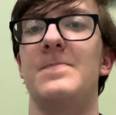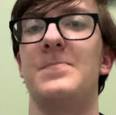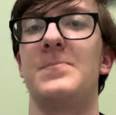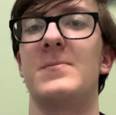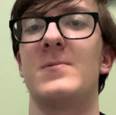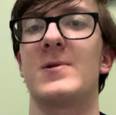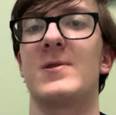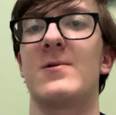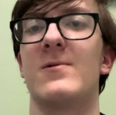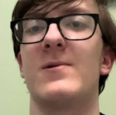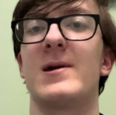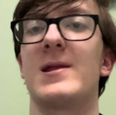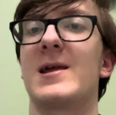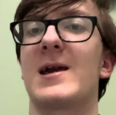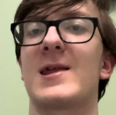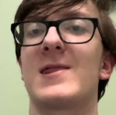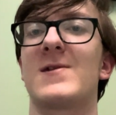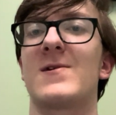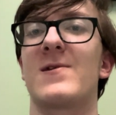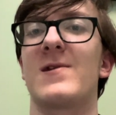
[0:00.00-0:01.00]
with only
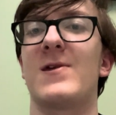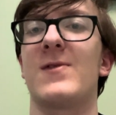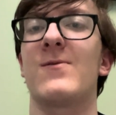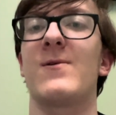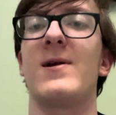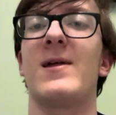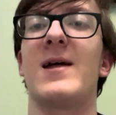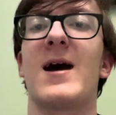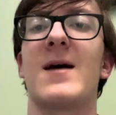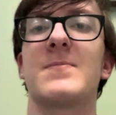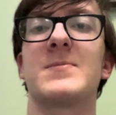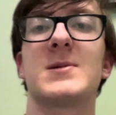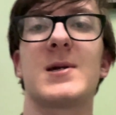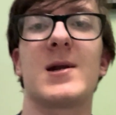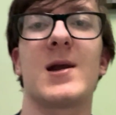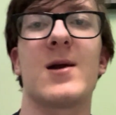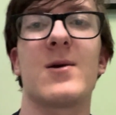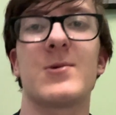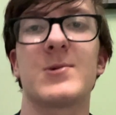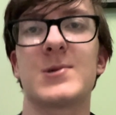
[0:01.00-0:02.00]
like 33 laps to
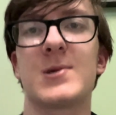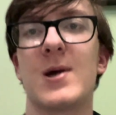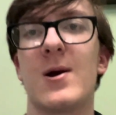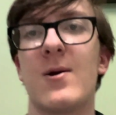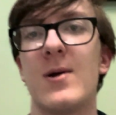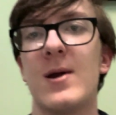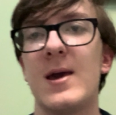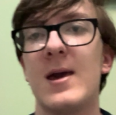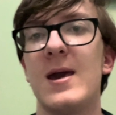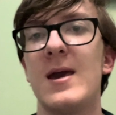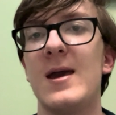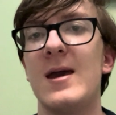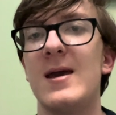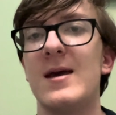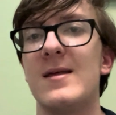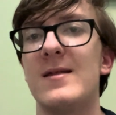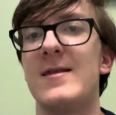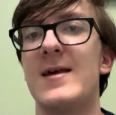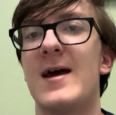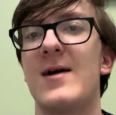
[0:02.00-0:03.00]
go. So
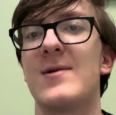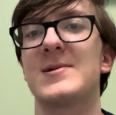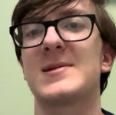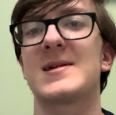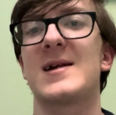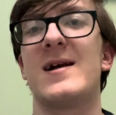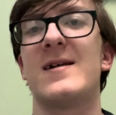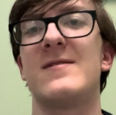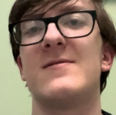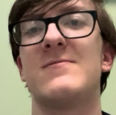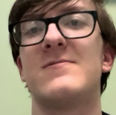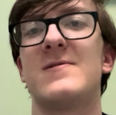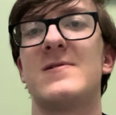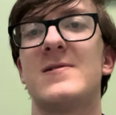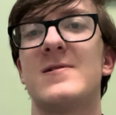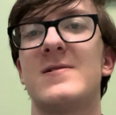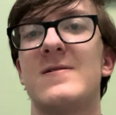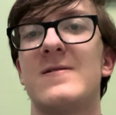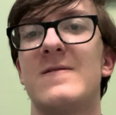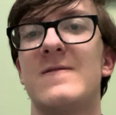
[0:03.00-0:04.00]
that was kind of
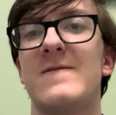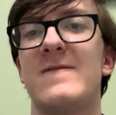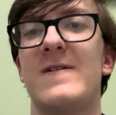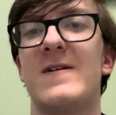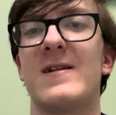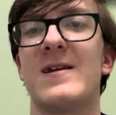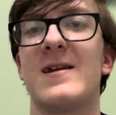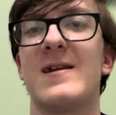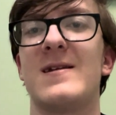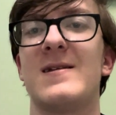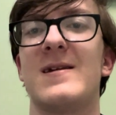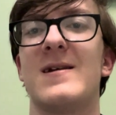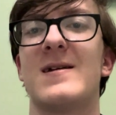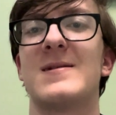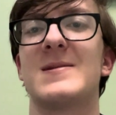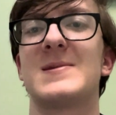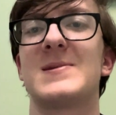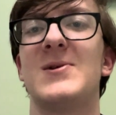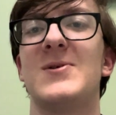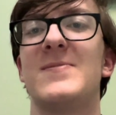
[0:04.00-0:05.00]
funny and yet
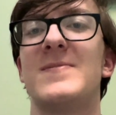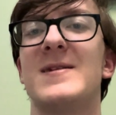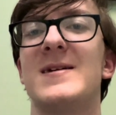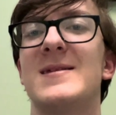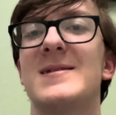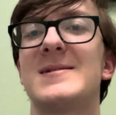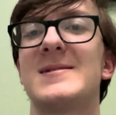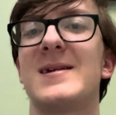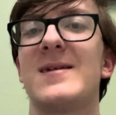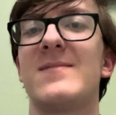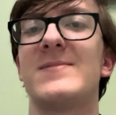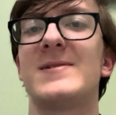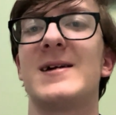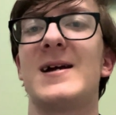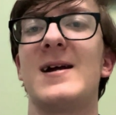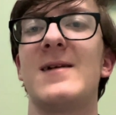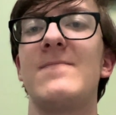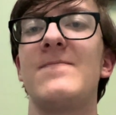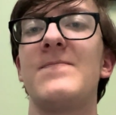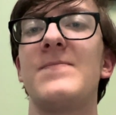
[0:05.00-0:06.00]
stupid at the same
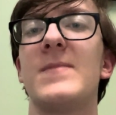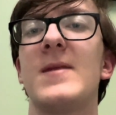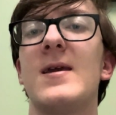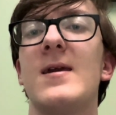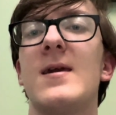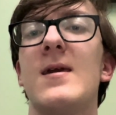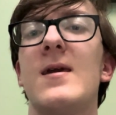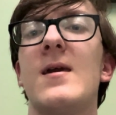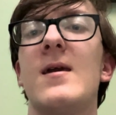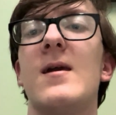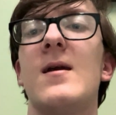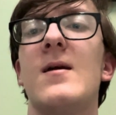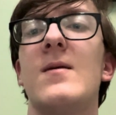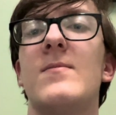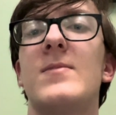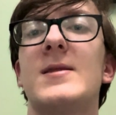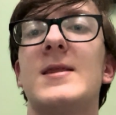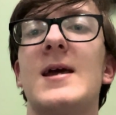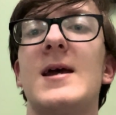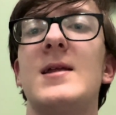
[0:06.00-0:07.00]
time.
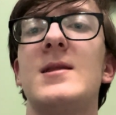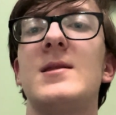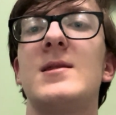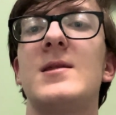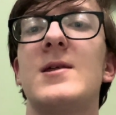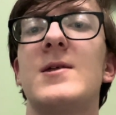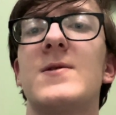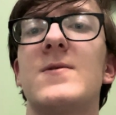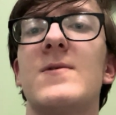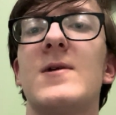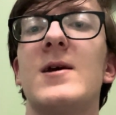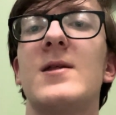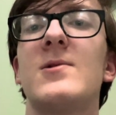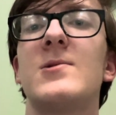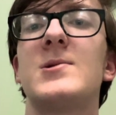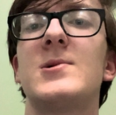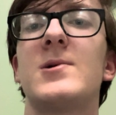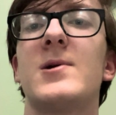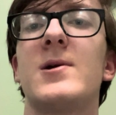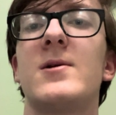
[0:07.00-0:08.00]
But then the 3 other
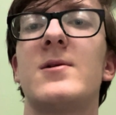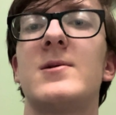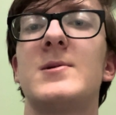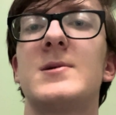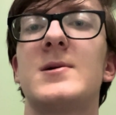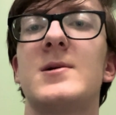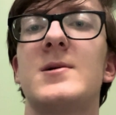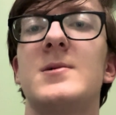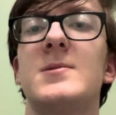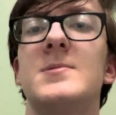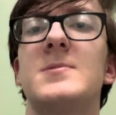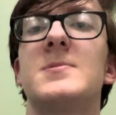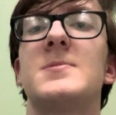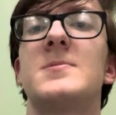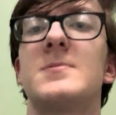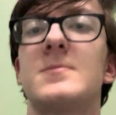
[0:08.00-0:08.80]
Toyotas of